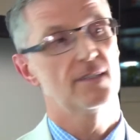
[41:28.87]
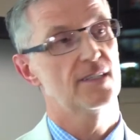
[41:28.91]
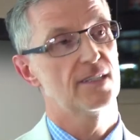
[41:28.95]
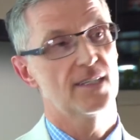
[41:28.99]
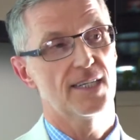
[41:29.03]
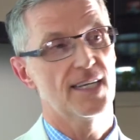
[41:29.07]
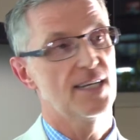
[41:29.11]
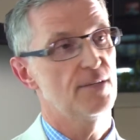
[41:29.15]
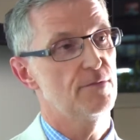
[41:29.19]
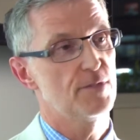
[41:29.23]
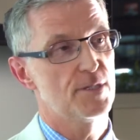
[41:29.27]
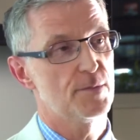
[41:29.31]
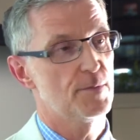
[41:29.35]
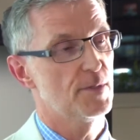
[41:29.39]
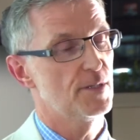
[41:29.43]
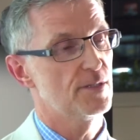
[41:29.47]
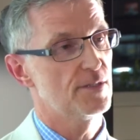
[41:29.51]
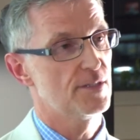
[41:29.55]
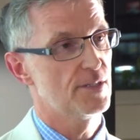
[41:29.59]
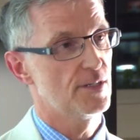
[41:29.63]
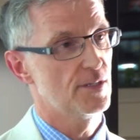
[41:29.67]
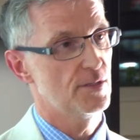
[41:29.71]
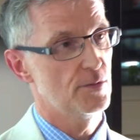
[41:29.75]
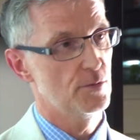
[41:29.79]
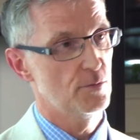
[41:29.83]
Can't respond
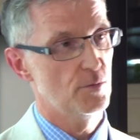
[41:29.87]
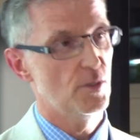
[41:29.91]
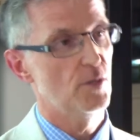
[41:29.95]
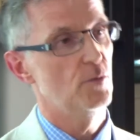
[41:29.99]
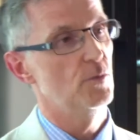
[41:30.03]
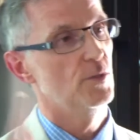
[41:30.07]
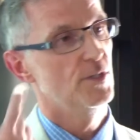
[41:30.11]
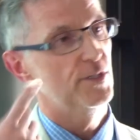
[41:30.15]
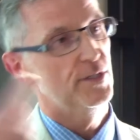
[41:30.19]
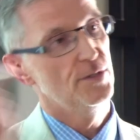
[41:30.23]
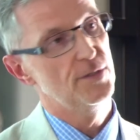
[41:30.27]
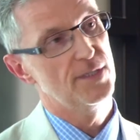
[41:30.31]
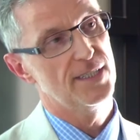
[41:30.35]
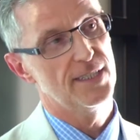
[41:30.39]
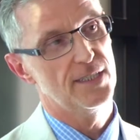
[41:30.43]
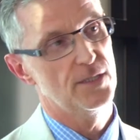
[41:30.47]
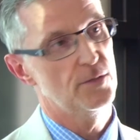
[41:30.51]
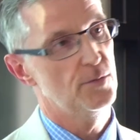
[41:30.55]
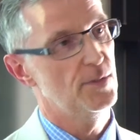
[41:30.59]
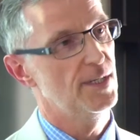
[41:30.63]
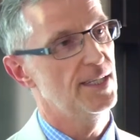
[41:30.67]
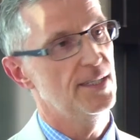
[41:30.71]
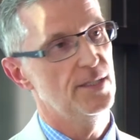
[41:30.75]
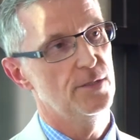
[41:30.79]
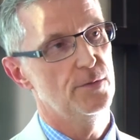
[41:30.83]
to what we're doing in the
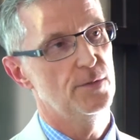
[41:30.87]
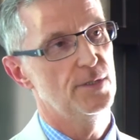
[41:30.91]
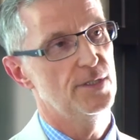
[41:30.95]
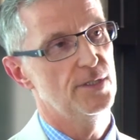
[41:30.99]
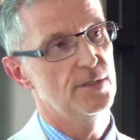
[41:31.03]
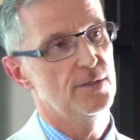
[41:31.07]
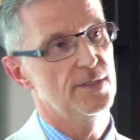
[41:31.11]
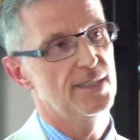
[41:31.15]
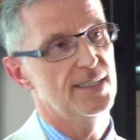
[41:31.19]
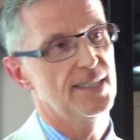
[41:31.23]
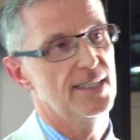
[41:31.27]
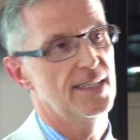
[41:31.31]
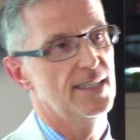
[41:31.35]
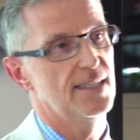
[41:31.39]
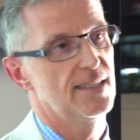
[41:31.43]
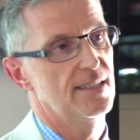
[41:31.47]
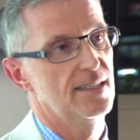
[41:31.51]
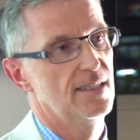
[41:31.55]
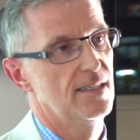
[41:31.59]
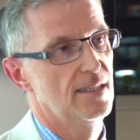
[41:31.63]
way that we're doing it,